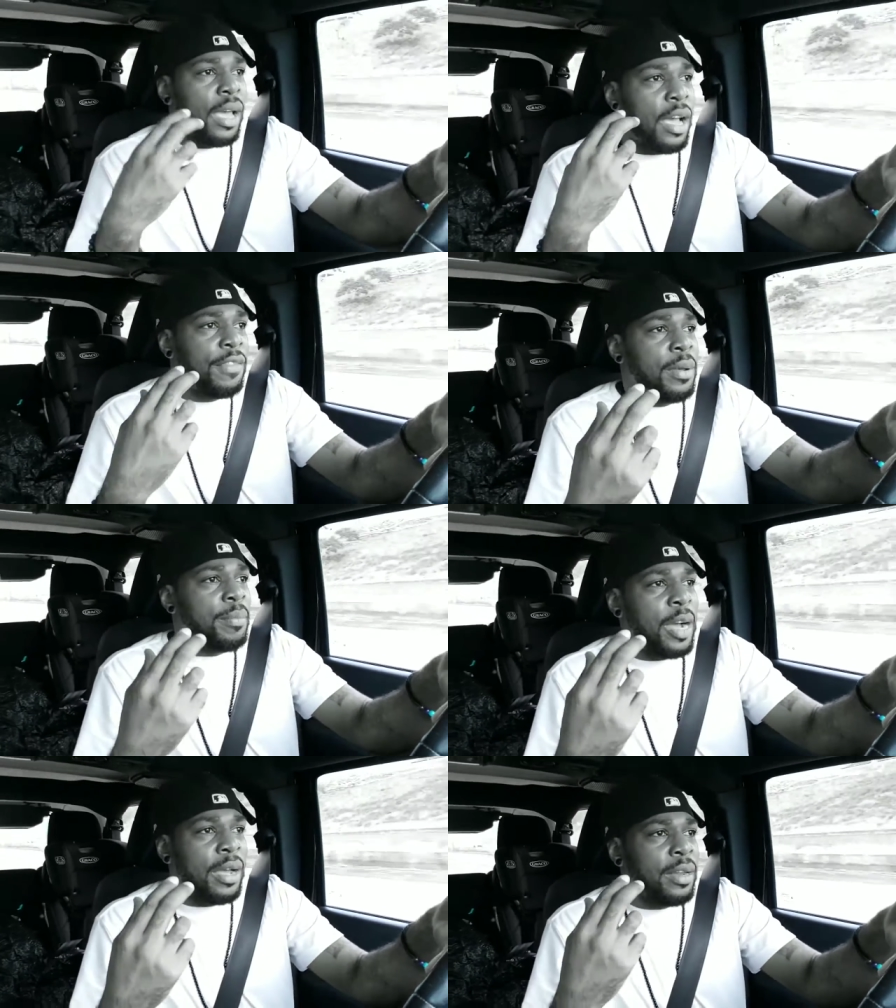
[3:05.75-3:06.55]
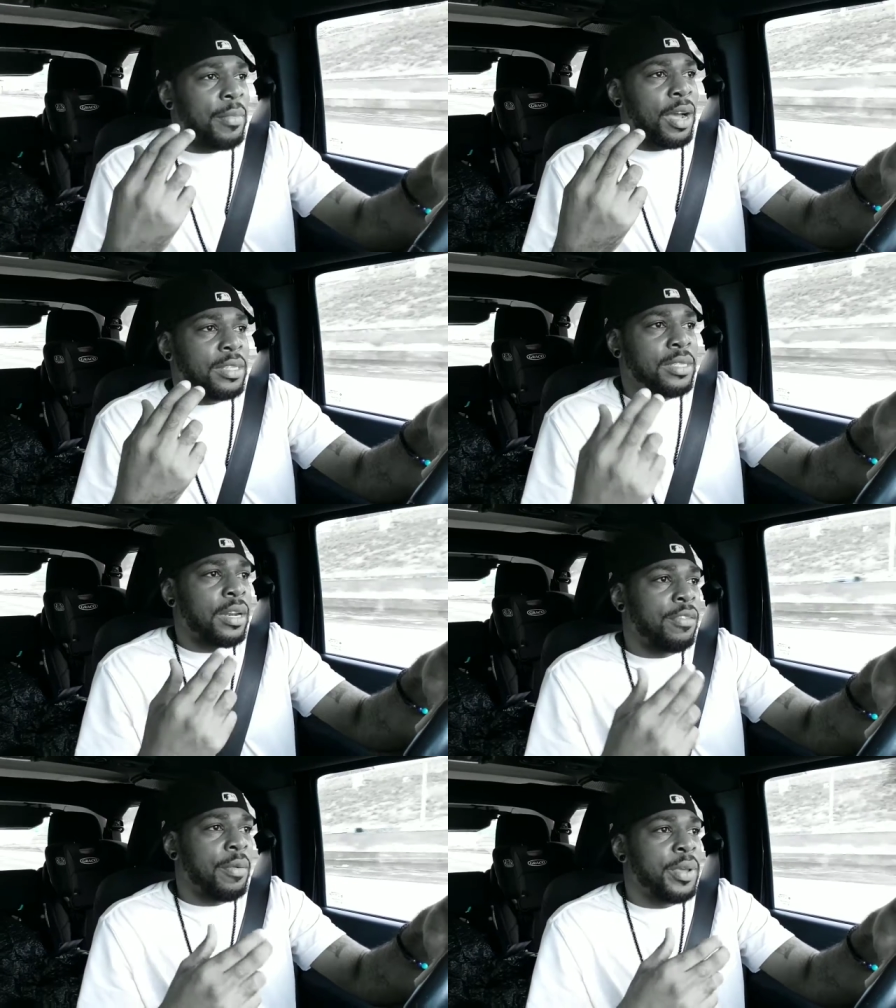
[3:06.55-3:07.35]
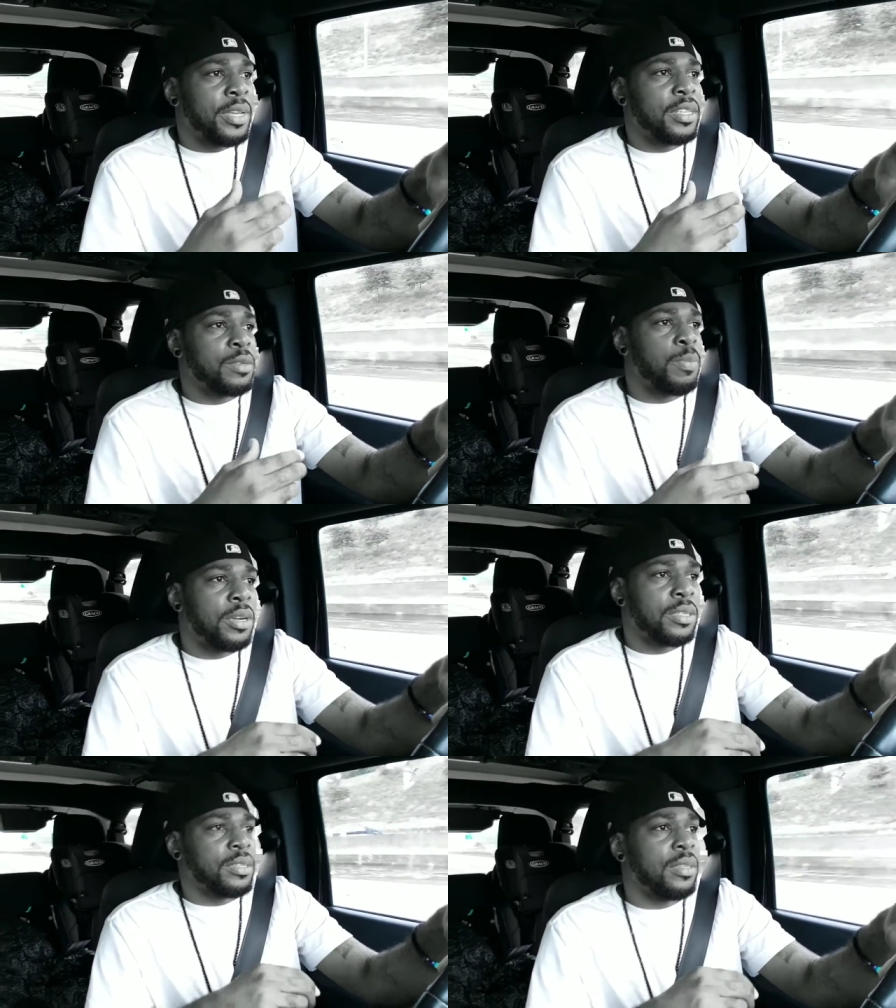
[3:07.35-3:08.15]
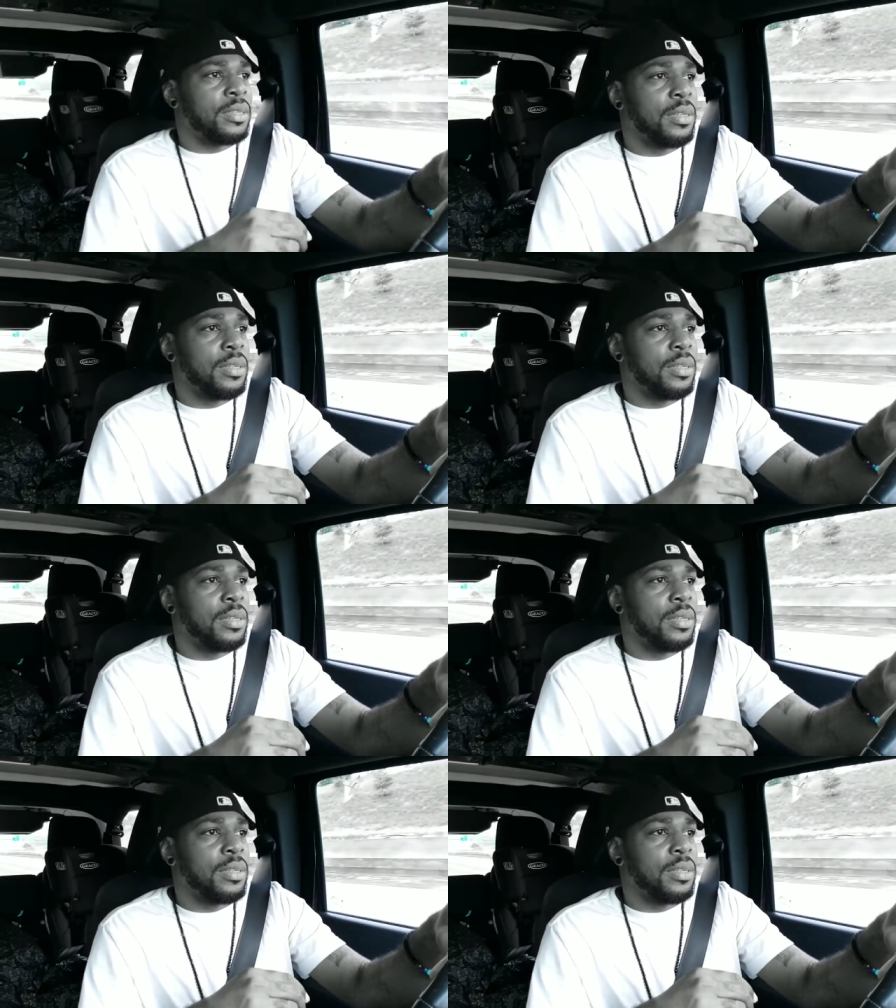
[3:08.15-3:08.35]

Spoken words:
have the mindset of a business person,